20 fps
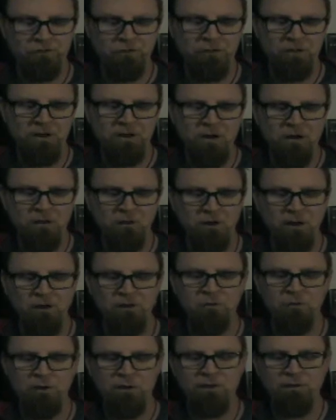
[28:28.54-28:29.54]
check out
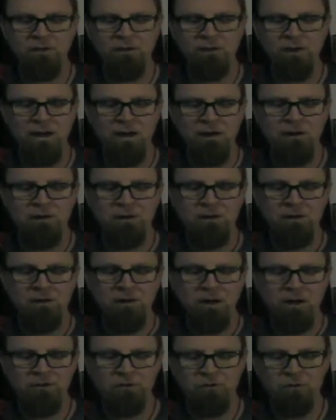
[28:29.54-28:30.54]
A Trick of the Light,
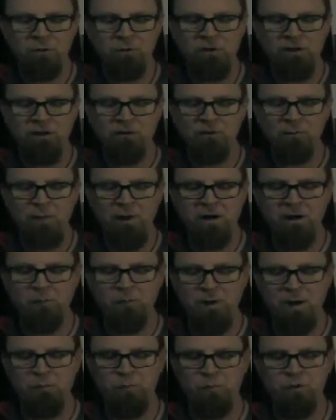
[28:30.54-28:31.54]
a story
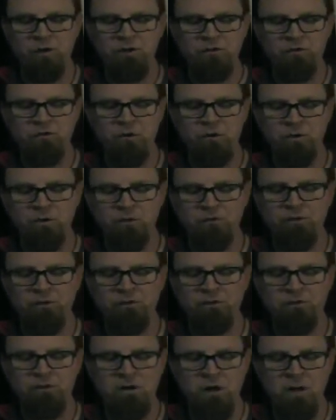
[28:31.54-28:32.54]
inspired by British
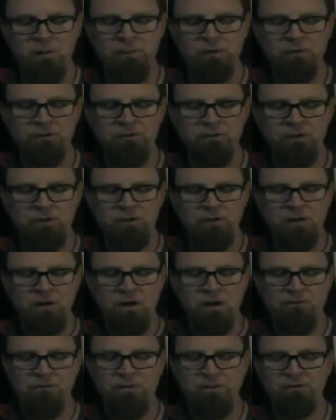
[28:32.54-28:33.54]
girls' comics
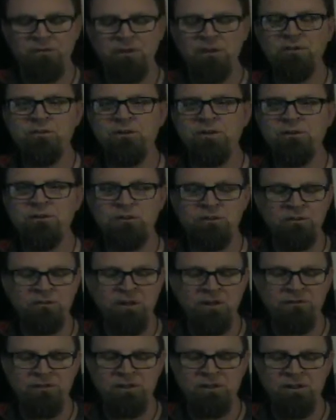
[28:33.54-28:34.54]
of the 60s and
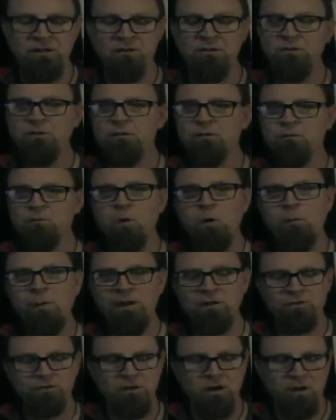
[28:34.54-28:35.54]
70s,
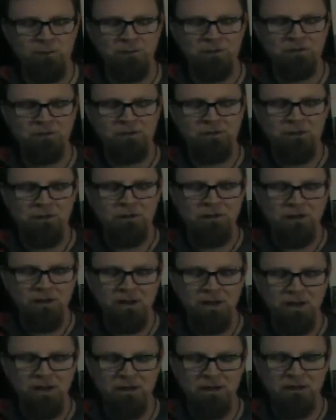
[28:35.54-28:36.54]
romance comics,
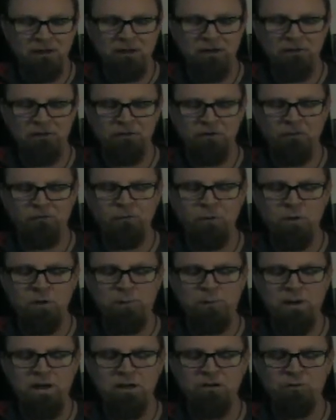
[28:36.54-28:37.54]
and it's a
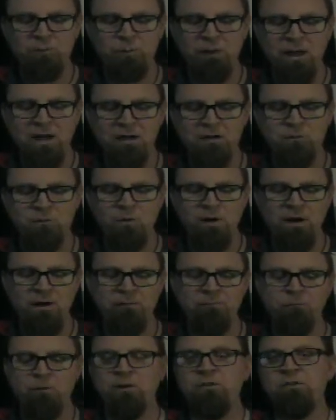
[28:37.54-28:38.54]
40-page black and
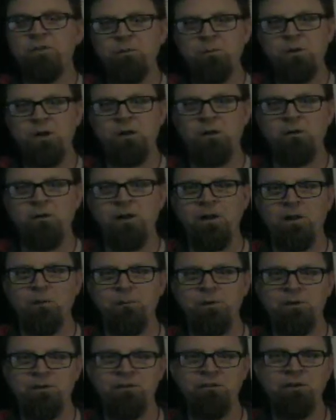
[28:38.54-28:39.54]
white with some color
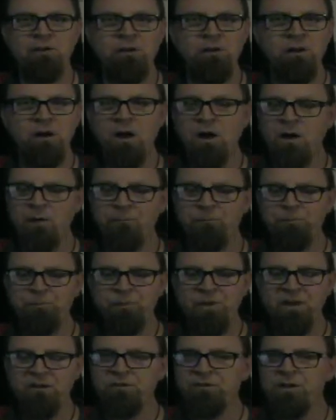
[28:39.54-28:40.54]
elements, um,
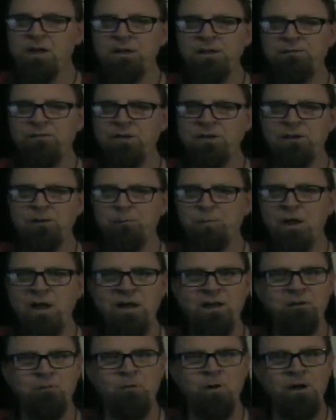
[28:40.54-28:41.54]
it's not even
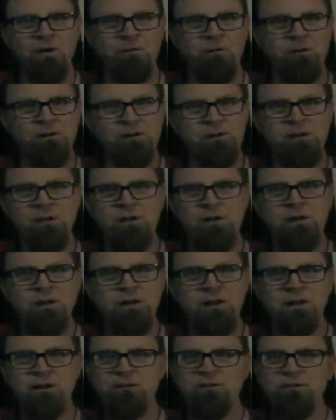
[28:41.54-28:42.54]
black and white really.
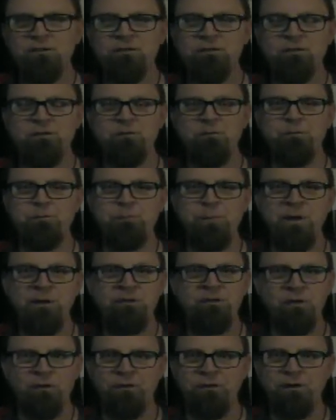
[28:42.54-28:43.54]
It's
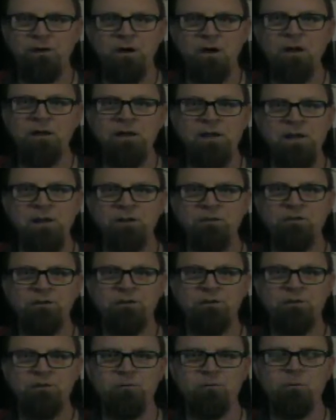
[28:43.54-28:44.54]
penciled,
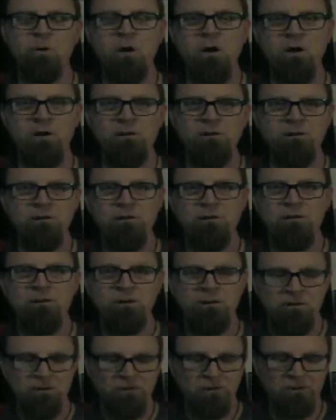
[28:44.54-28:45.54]
uninked, raw
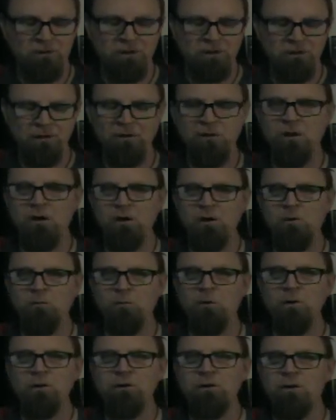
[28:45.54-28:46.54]
looking
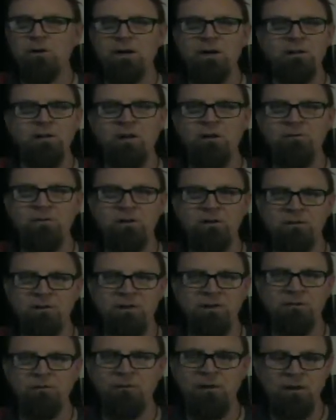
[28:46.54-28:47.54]
artwork. I love it.
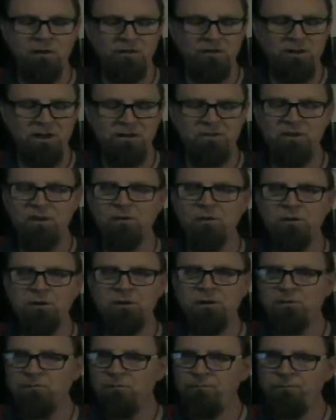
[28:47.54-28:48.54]
It's very sketchy
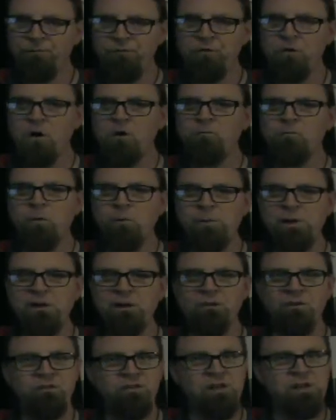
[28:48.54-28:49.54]
looking, John
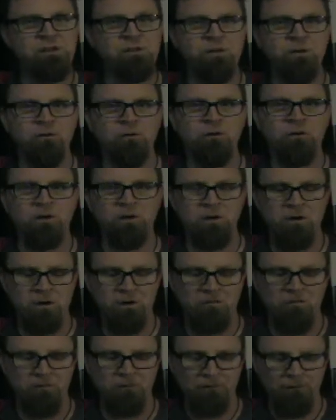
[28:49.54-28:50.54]
Romita Sr. looking
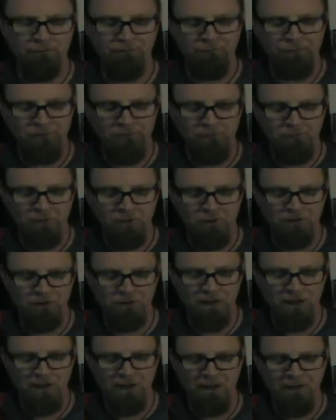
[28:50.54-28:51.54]
artwork.
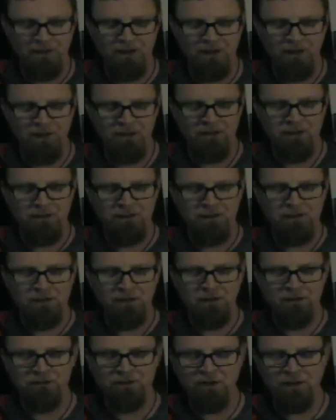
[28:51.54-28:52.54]
Work. And uh,
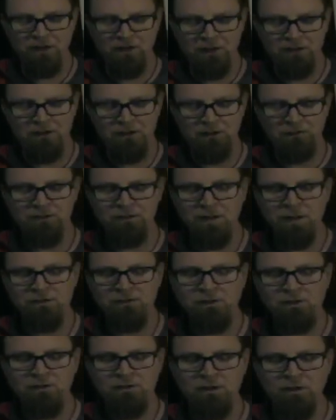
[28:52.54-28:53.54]
it's, a, uh, it's
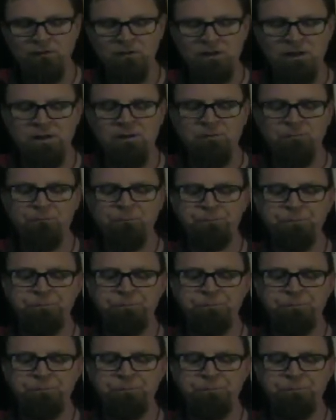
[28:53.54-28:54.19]
1970.